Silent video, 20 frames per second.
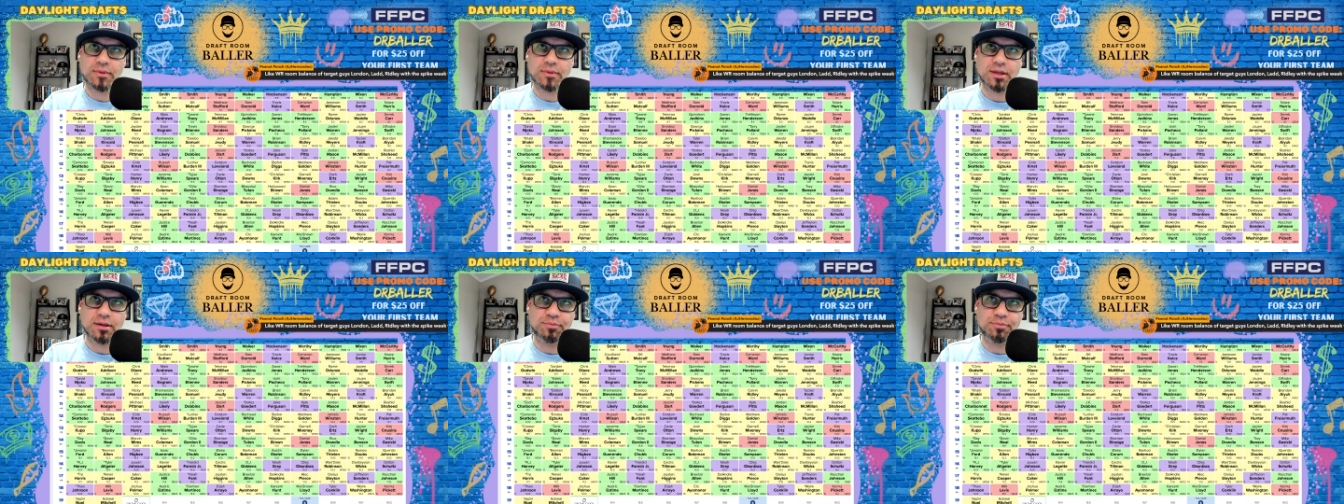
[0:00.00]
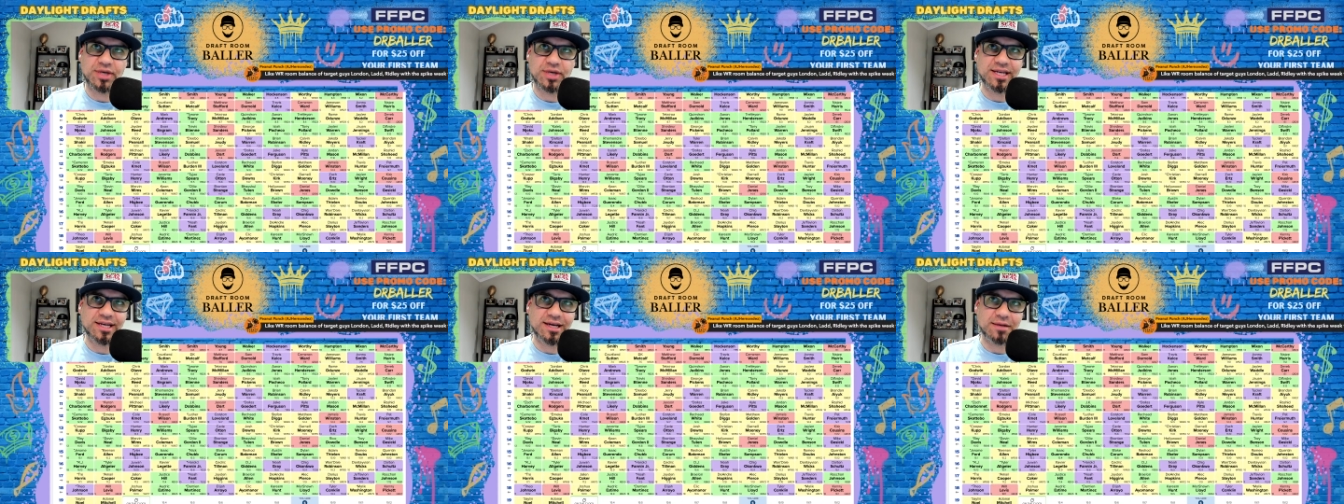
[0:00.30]

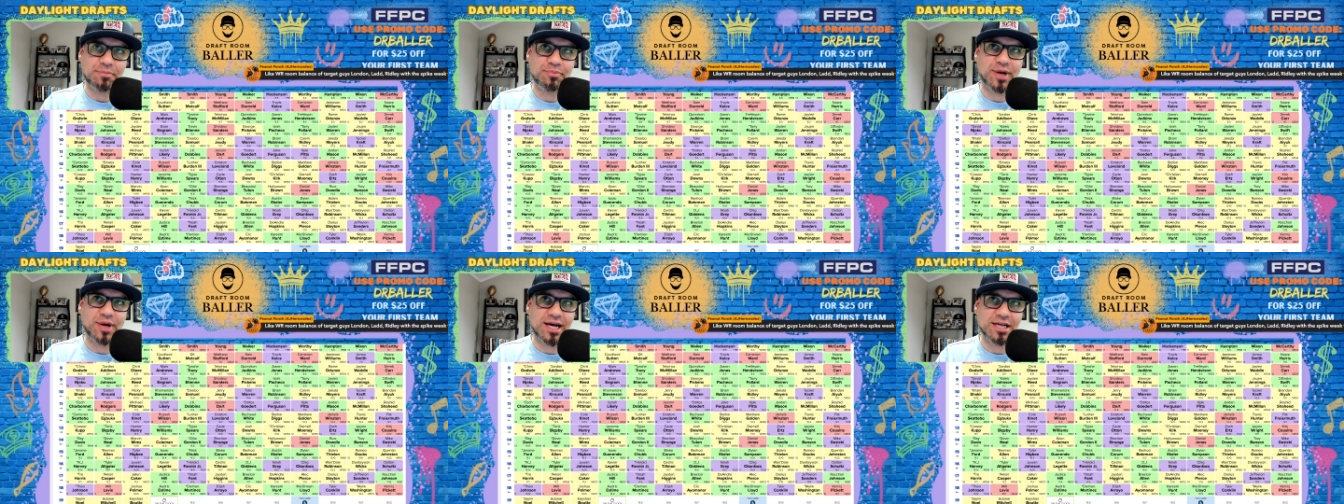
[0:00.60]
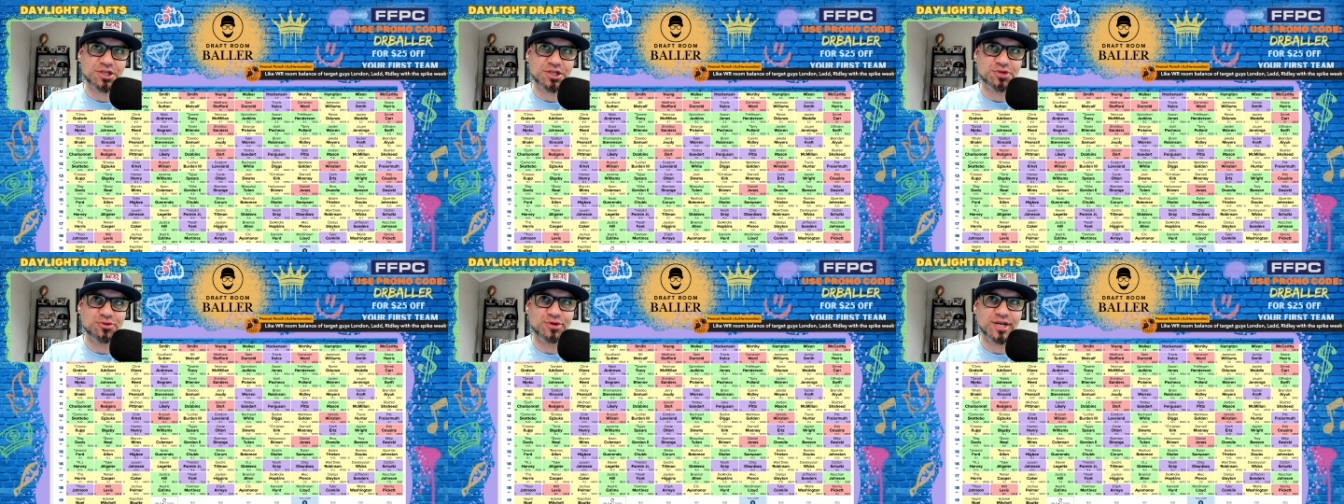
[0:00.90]
Peanut
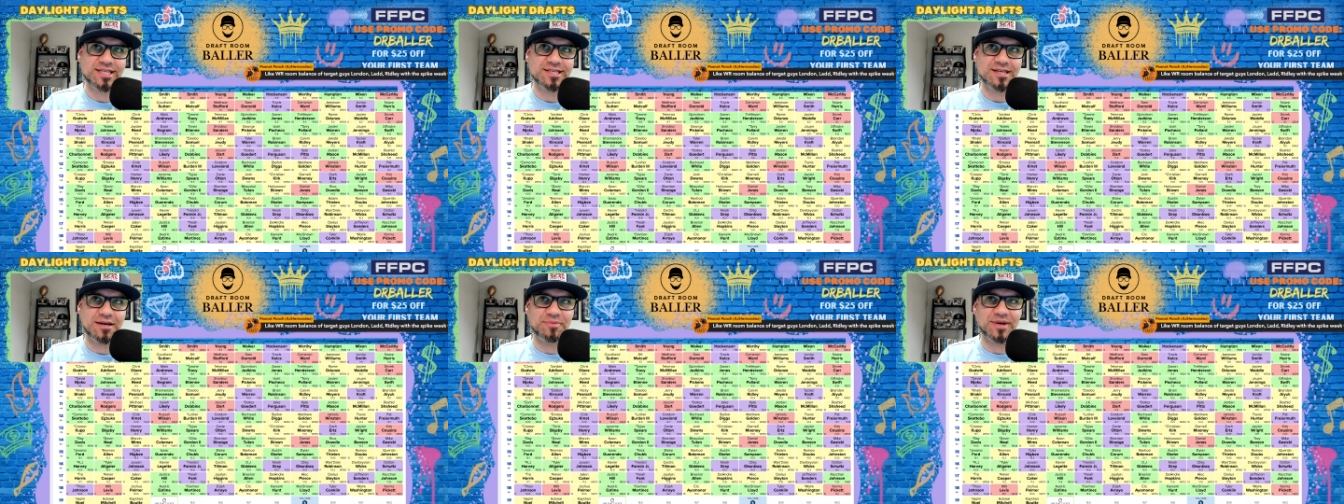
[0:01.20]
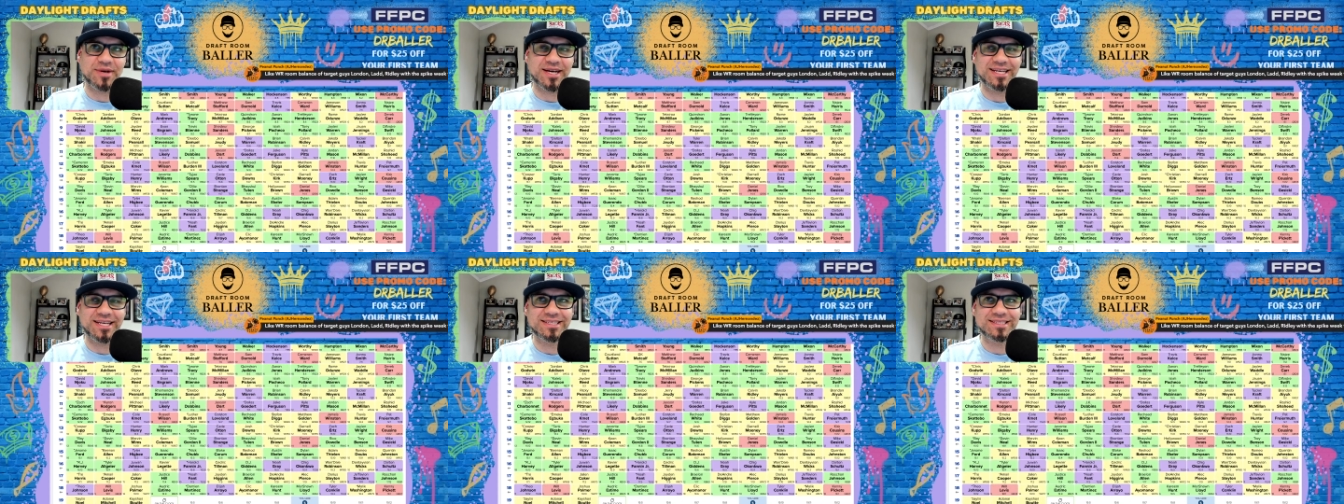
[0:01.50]
Punch, what's up,
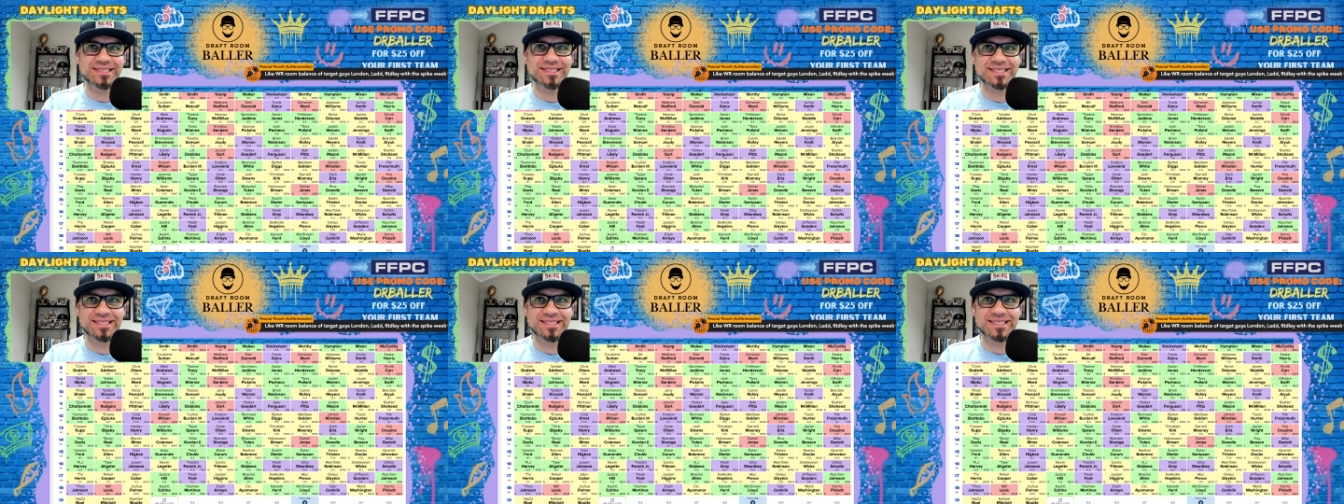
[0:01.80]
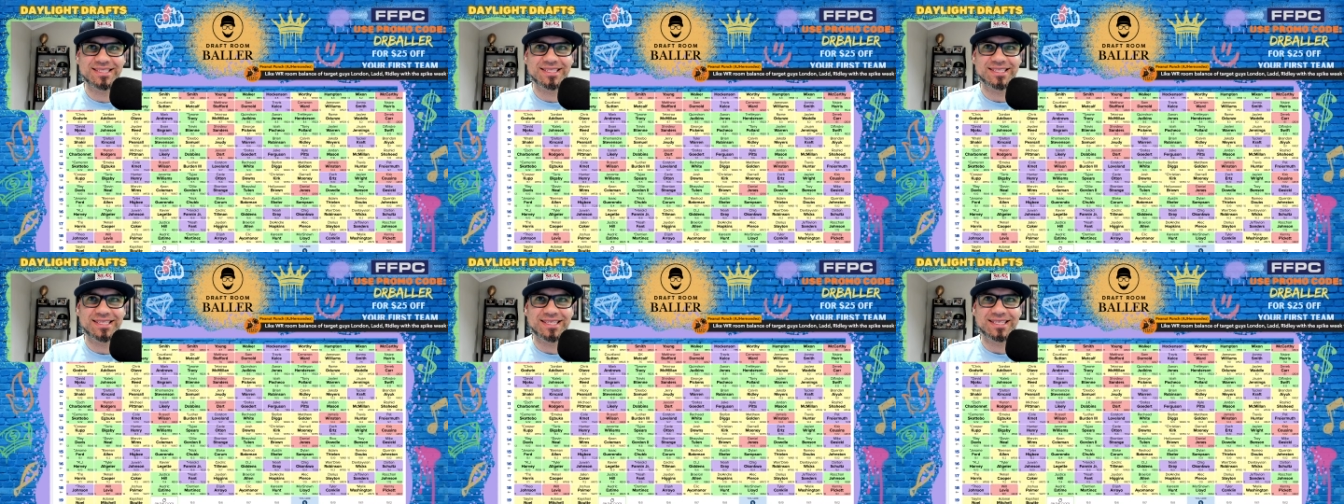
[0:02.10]
buddy?
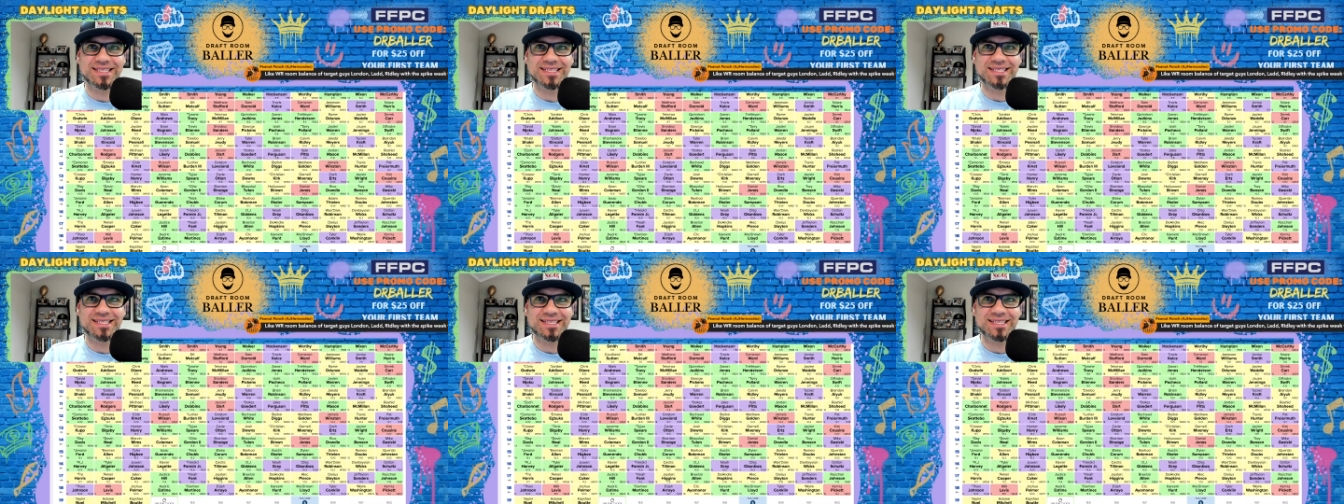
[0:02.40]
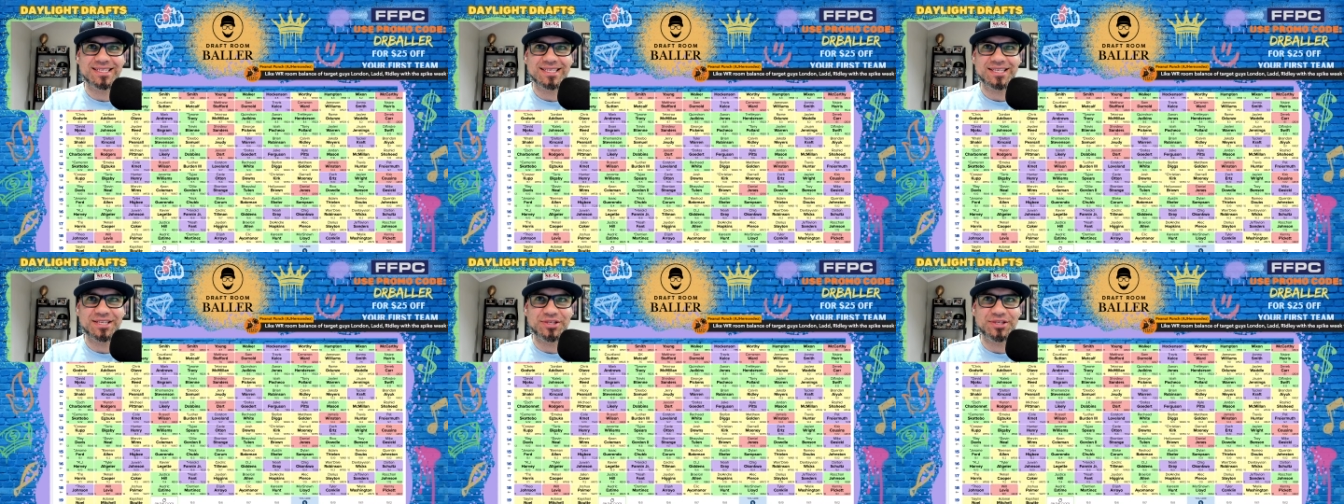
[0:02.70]

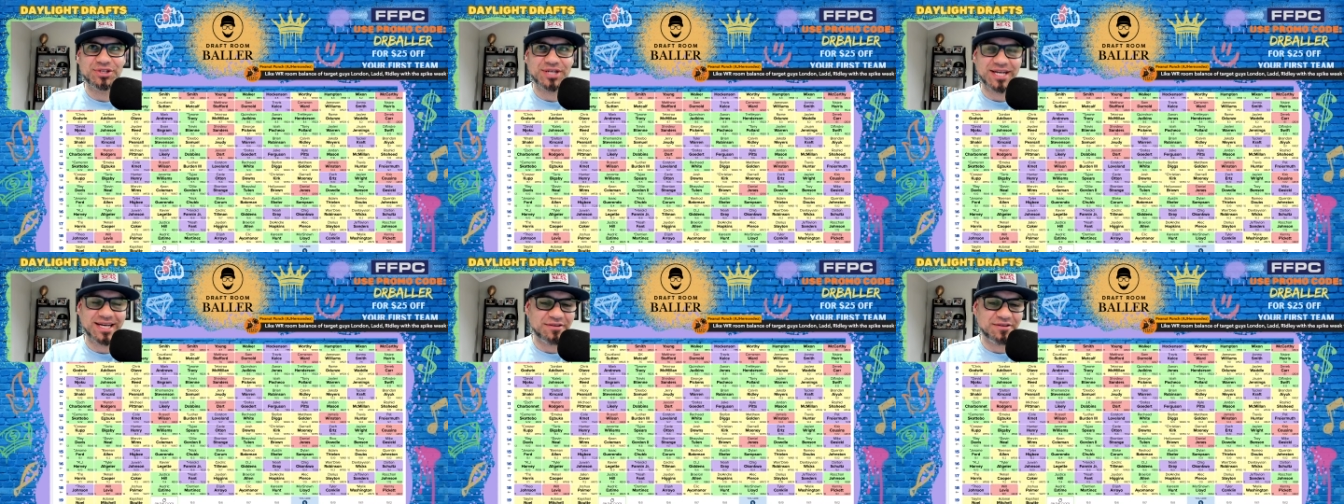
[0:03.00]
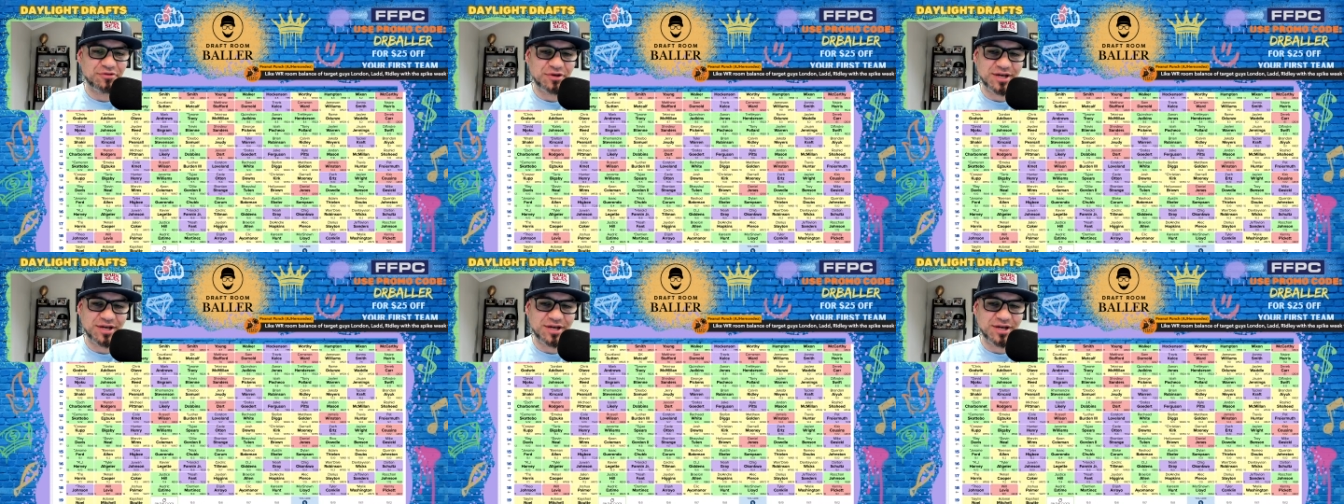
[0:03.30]
If